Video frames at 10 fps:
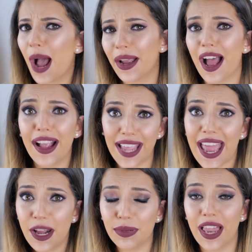I
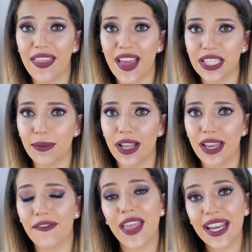can apply that to my
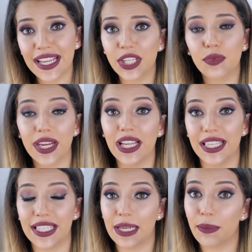life. That is a
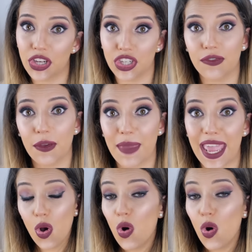realistic budget for me.